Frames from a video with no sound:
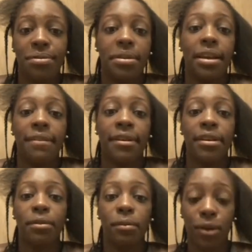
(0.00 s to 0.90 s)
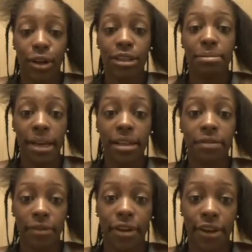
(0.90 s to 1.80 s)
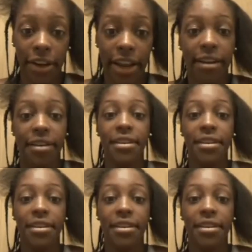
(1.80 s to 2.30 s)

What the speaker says: whatever works best for your hair.